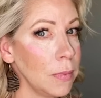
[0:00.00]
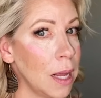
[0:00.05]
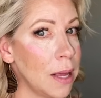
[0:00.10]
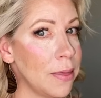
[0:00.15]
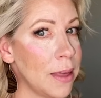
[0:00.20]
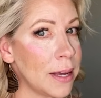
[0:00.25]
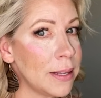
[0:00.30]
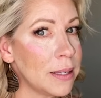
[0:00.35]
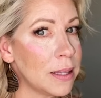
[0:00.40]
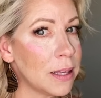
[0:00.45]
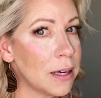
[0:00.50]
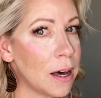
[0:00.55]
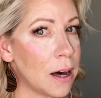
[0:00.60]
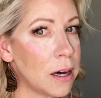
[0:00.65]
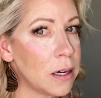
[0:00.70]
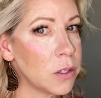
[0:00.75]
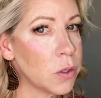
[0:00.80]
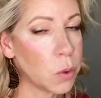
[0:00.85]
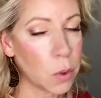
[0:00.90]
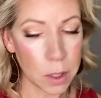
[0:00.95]
That's the
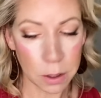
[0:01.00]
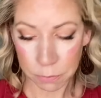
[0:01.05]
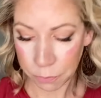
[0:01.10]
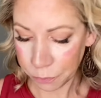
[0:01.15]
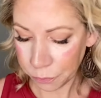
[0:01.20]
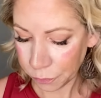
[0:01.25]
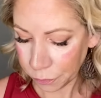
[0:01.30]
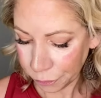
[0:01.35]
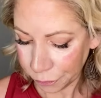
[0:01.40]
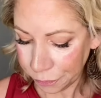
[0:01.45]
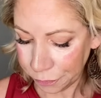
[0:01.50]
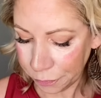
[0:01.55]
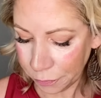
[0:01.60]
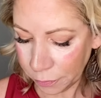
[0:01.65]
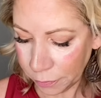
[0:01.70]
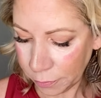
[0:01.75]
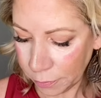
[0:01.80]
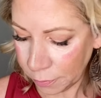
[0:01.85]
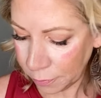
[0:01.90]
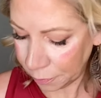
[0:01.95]
contour.
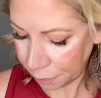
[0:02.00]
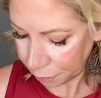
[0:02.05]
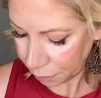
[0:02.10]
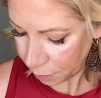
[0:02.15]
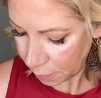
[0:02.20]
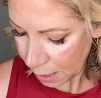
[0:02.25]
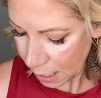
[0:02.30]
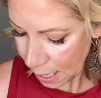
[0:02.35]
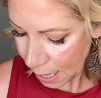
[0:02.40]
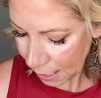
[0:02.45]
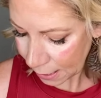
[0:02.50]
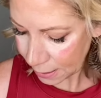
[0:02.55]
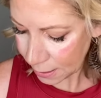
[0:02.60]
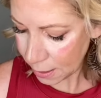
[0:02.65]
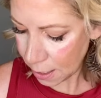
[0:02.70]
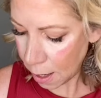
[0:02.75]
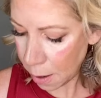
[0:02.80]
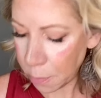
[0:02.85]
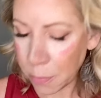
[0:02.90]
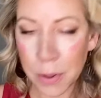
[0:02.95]
Next
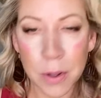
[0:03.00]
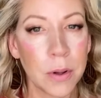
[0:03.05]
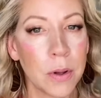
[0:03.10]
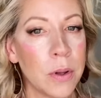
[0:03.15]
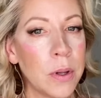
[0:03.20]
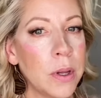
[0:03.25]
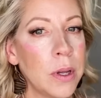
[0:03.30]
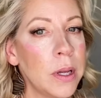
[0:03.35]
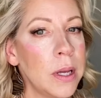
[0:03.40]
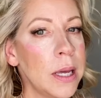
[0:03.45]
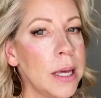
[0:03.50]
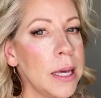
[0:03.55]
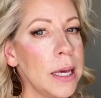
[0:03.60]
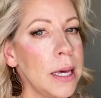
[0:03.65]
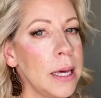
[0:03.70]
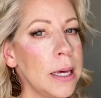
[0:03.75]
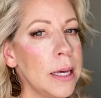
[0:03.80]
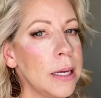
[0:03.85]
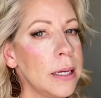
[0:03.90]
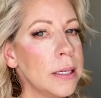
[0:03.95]
up
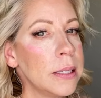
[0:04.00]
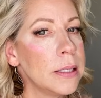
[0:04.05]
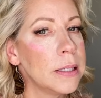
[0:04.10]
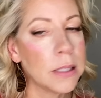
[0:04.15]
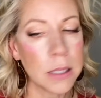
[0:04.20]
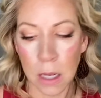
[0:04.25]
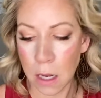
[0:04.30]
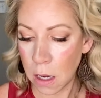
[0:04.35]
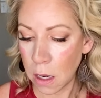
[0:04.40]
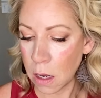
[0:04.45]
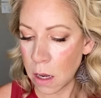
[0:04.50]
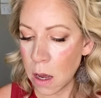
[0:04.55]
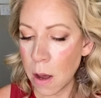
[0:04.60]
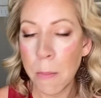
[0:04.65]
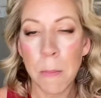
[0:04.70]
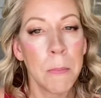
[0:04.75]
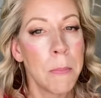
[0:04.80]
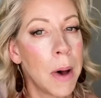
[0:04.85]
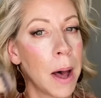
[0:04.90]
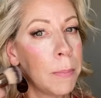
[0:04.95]
is
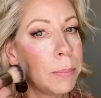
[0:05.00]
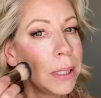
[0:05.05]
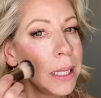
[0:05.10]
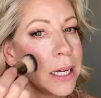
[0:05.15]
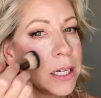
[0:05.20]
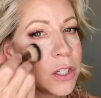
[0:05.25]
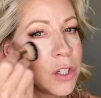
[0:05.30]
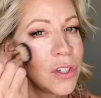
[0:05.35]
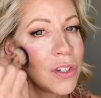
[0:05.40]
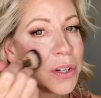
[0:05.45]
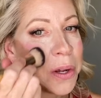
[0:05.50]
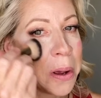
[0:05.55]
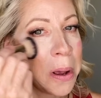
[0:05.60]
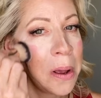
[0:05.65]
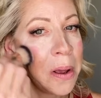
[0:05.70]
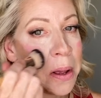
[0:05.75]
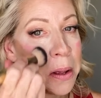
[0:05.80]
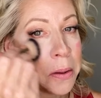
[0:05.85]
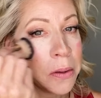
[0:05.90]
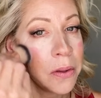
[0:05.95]
my blush.
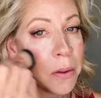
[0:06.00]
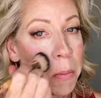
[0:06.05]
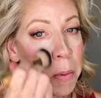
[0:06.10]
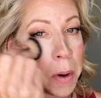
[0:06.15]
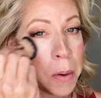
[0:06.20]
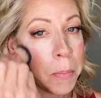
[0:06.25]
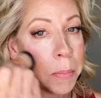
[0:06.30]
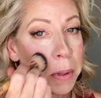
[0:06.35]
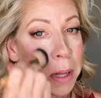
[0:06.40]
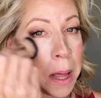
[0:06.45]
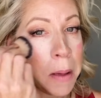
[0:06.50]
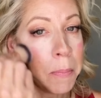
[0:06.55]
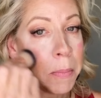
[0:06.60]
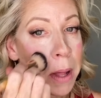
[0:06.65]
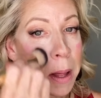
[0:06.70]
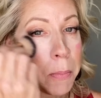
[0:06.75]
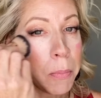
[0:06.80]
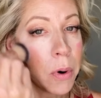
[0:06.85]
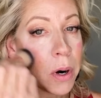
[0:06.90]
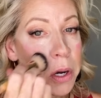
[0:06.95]
So I'm gonna blend my
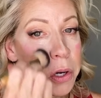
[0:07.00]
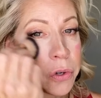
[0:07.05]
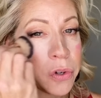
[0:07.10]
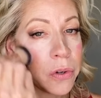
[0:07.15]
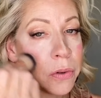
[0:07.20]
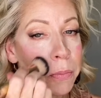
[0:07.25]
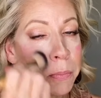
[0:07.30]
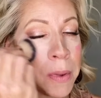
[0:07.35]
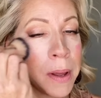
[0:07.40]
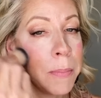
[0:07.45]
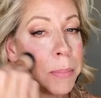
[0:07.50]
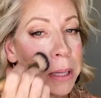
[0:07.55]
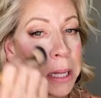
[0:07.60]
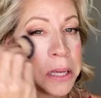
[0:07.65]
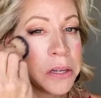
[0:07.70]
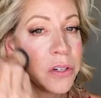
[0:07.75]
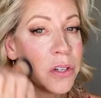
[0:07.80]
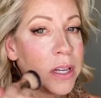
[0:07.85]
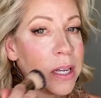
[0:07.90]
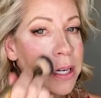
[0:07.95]

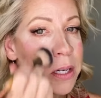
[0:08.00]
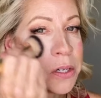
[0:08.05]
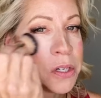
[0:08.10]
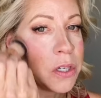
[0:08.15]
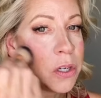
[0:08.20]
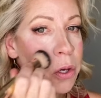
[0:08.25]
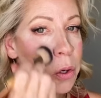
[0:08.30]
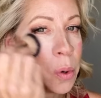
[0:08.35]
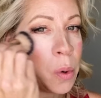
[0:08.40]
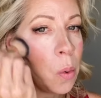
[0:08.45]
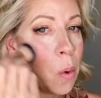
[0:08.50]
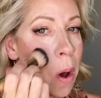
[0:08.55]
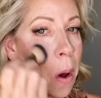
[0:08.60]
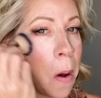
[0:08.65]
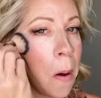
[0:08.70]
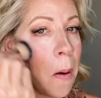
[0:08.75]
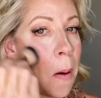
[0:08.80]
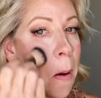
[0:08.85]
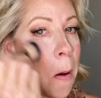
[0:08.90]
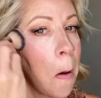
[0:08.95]
blush into
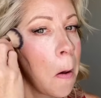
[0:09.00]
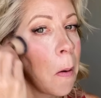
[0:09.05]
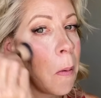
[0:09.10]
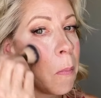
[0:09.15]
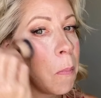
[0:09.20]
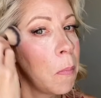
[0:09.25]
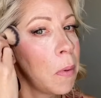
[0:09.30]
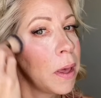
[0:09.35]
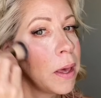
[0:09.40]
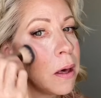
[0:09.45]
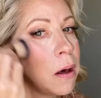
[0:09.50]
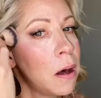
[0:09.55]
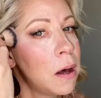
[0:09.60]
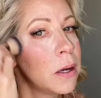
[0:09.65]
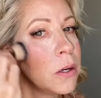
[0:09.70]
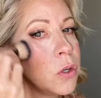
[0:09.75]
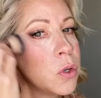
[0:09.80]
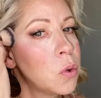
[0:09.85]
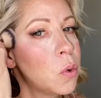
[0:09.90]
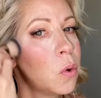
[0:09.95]
my
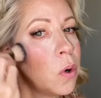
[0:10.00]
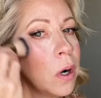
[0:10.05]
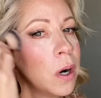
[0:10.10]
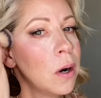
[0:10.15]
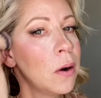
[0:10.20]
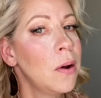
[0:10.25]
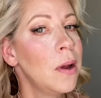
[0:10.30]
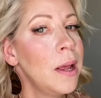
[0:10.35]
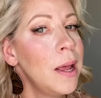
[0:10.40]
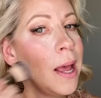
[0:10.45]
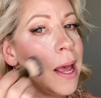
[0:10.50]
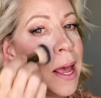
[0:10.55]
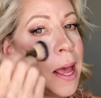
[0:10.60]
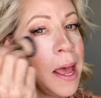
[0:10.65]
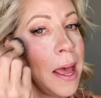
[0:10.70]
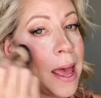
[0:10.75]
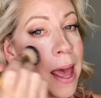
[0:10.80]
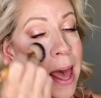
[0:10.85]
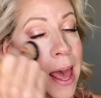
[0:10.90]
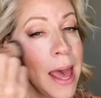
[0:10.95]
contour.
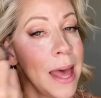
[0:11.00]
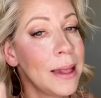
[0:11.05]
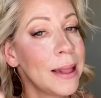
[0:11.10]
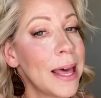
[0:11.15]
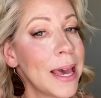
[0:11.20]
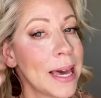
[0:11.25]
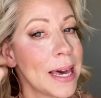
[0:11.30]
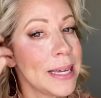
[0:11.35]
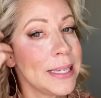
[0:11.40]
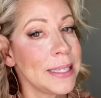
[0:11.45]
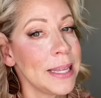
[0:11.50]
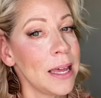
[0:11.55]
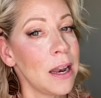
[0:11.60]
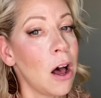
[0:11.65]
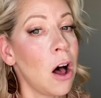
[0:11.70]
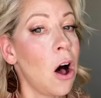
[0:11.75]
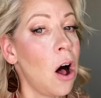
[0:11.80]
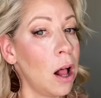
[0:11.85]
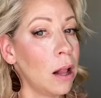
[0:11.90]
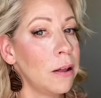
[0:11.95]
And like I said,
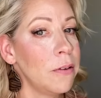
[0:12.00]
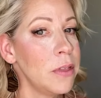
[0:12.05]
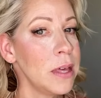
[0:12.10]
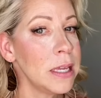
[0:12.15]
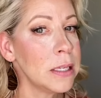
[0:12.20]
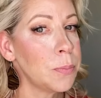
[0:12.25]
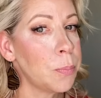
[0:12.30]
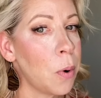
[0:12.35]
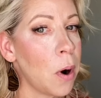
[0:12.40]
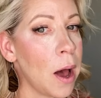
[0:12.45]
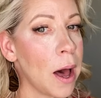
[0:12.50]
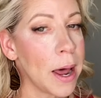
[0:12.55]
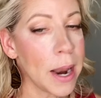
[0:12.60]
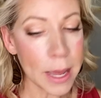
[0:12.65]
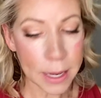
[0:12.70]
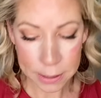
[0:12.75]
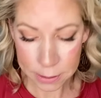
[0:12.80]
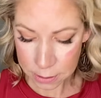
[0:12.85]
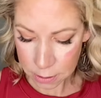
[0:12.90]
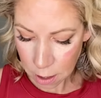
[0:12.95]
all of these
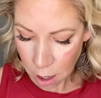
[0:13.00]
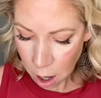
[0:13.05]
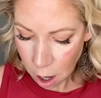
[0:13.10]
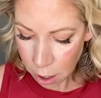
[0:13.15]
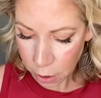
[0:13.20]
products are